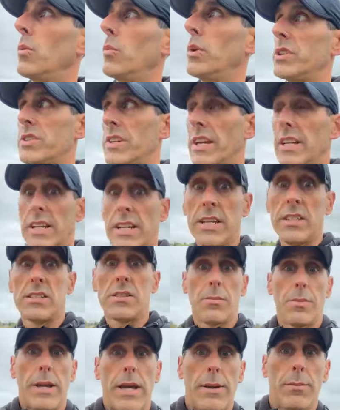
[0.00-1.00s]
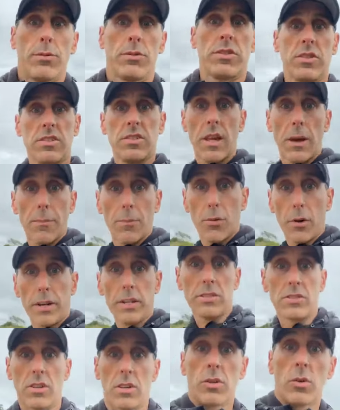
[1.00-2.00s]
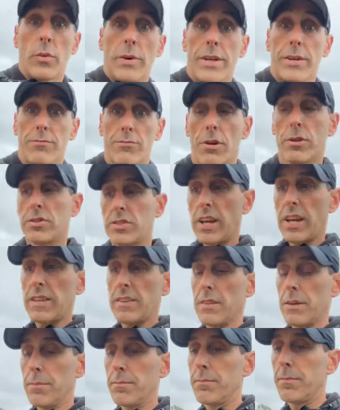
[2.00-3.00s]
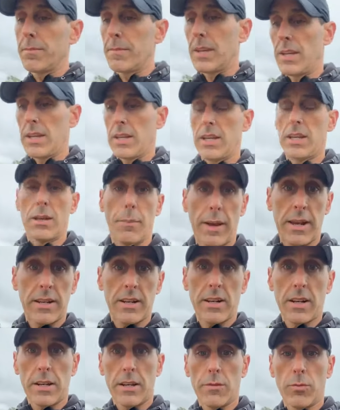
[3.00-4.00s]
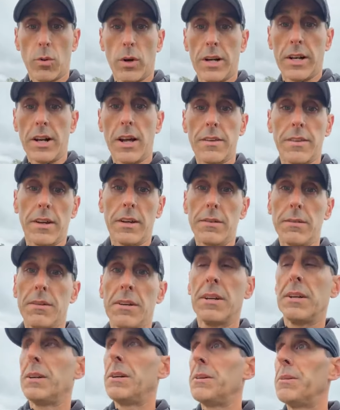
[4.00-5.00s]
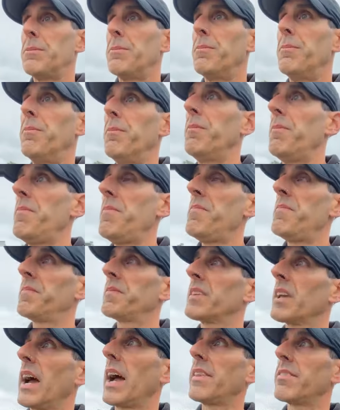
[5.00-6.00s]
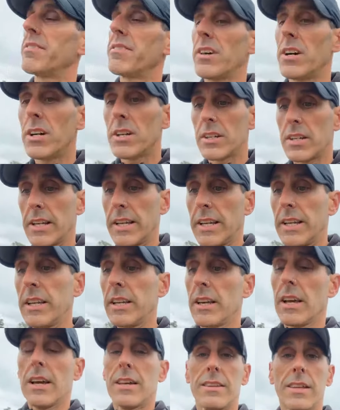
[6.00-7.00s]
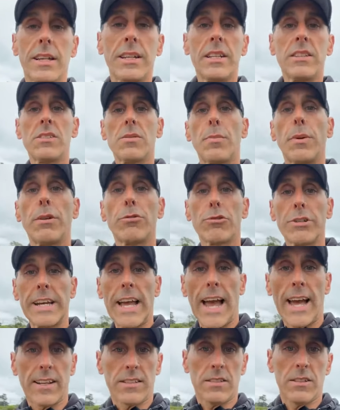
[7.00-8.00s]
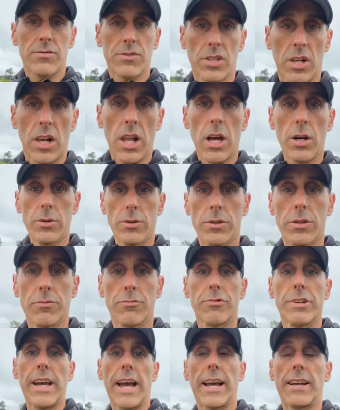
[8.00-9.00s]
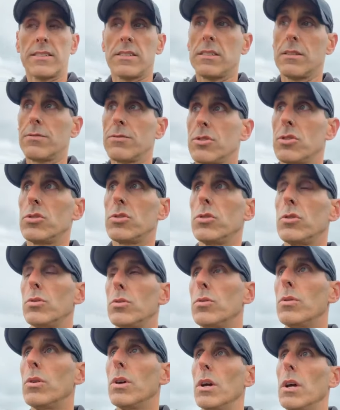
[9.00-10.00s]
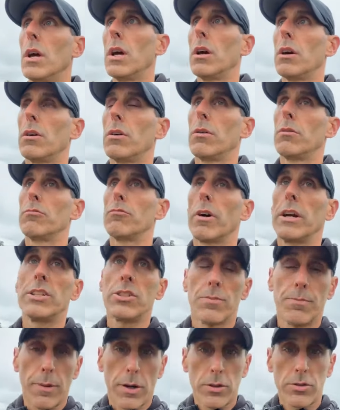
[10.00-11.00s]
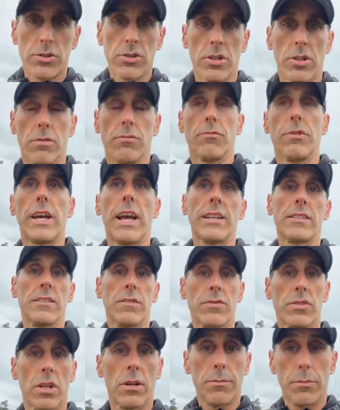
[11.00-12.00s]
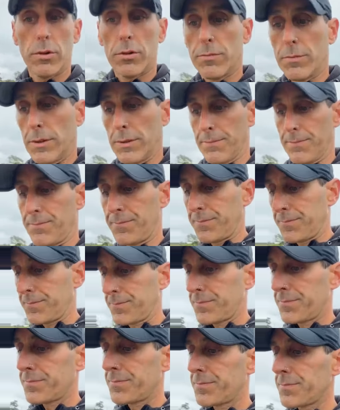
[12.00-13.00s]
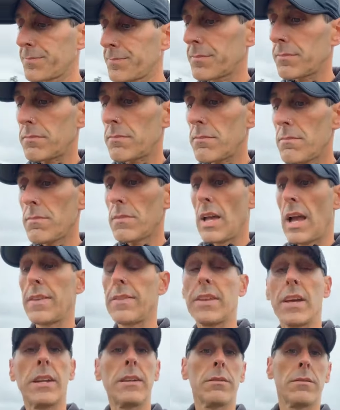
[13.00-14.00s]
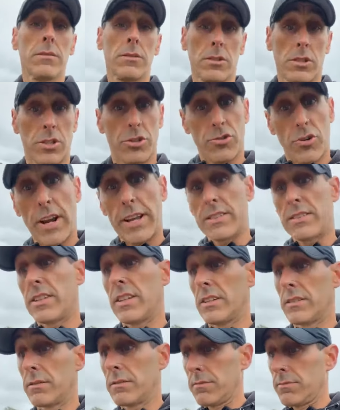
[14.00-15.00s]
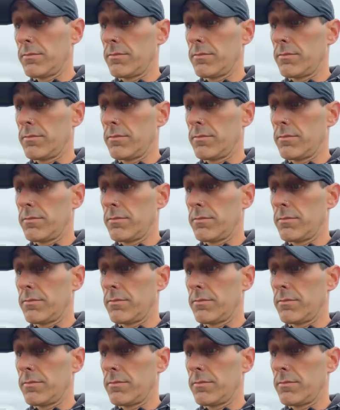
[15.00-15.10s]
which they need to be able to separate so that we can rotate them independently of one another. And thirdly, they need to be reactive to load and reactive to range of motion and reactive to the movement, and then contracting.